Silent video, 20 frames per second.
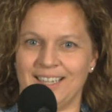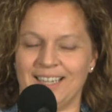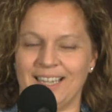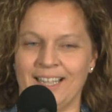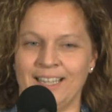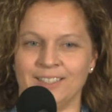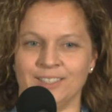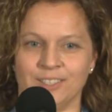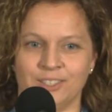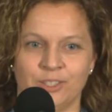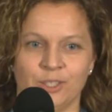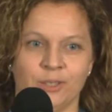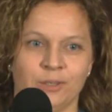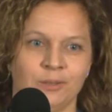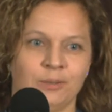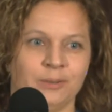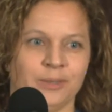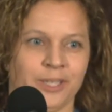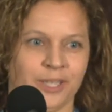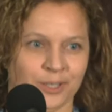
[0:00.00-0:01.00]
And
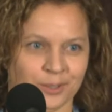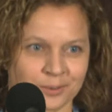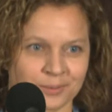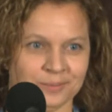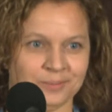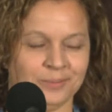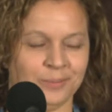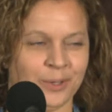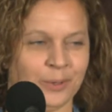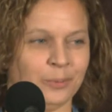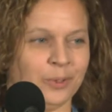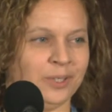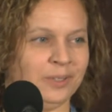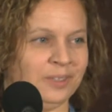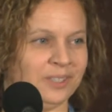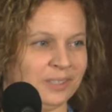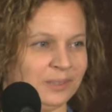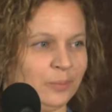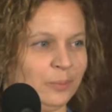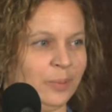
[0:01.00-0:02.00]
so, you know, we
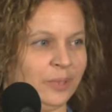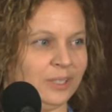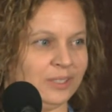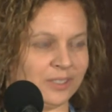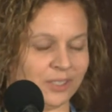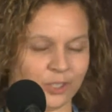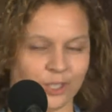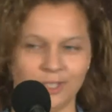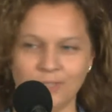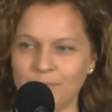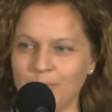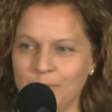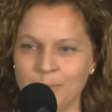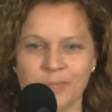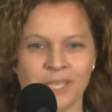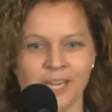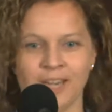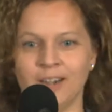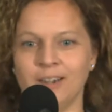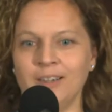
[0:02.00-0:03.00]
would start
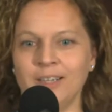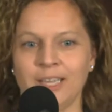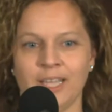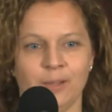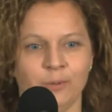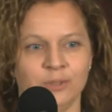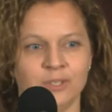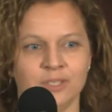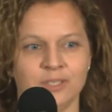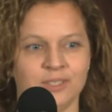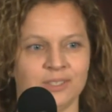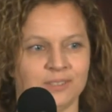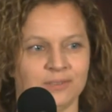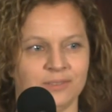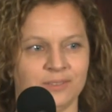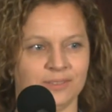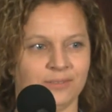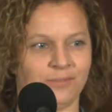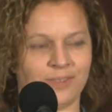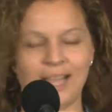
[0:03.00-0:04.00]
from there, and he was
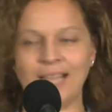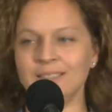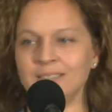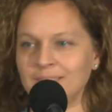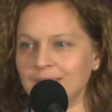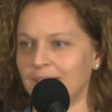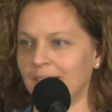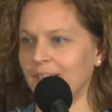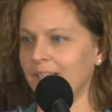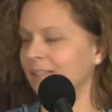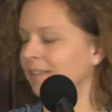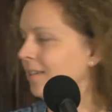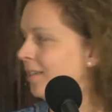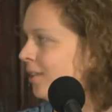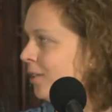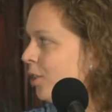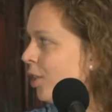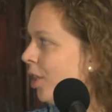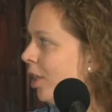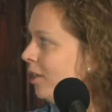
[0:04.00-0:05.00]
fascinated
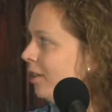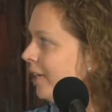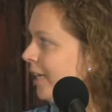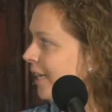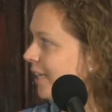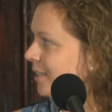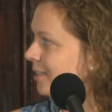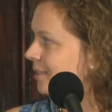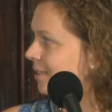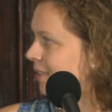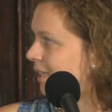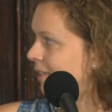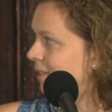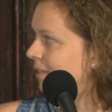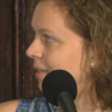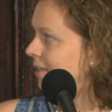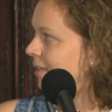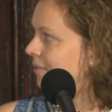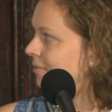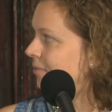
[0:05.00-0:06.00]
and curious. And at
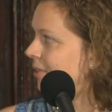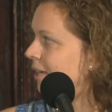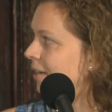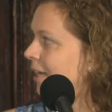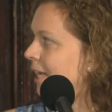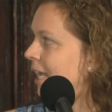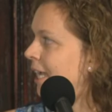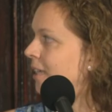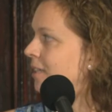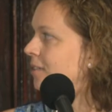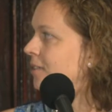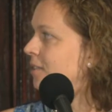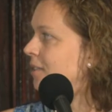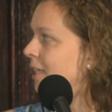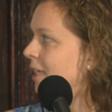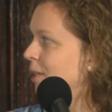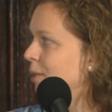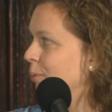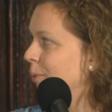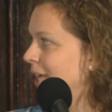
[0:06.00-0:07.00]
the very end,
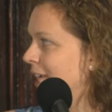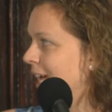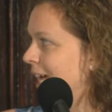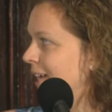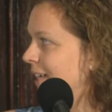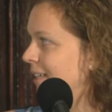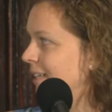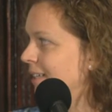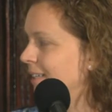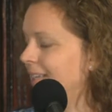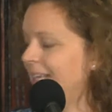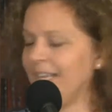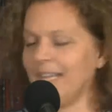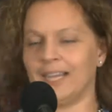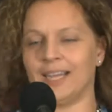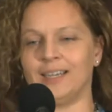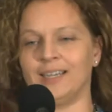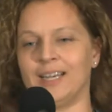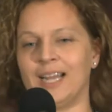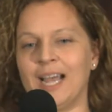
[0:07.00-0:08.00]
he
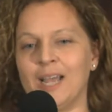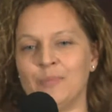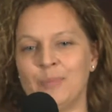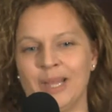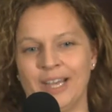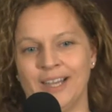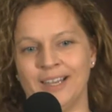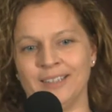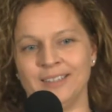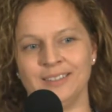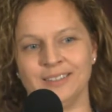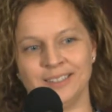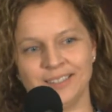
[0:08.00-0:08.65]
had an iPad,